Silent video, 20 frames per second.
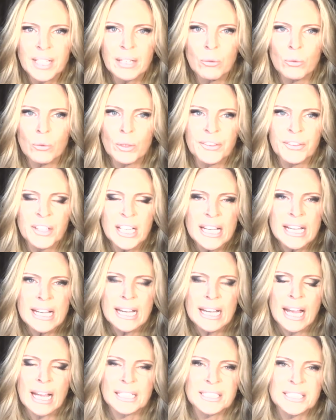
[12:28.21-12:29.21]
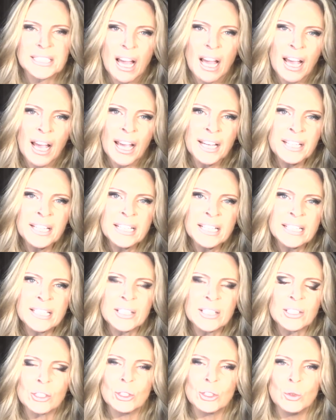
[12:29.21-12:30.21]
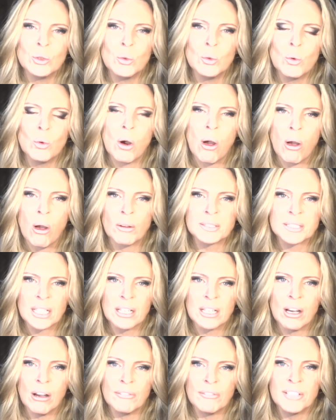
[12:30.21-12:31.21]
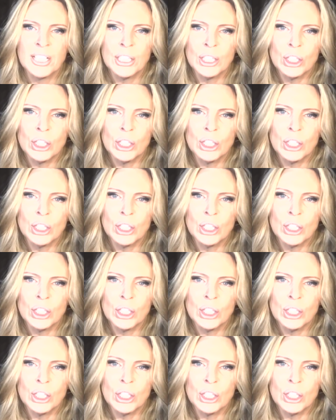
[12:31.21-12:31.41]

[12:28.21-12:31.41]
with a tiny little nuance of